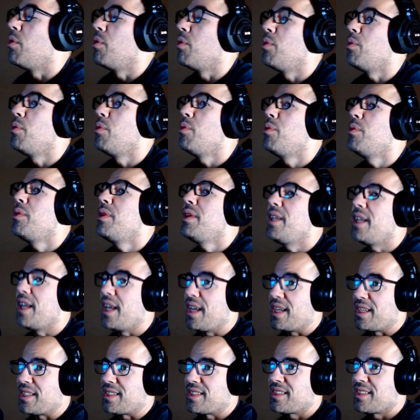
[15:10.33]

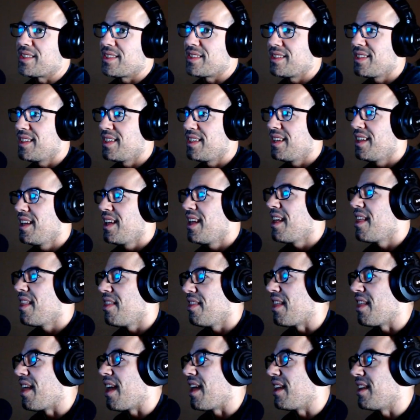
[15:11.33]
yes.
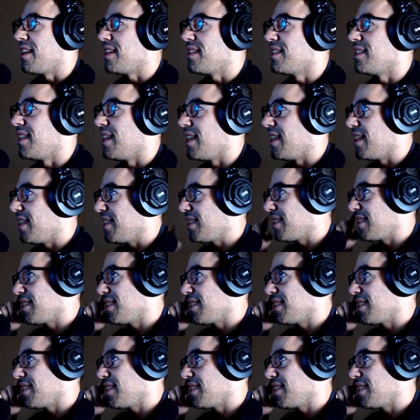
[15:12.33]
That is nice.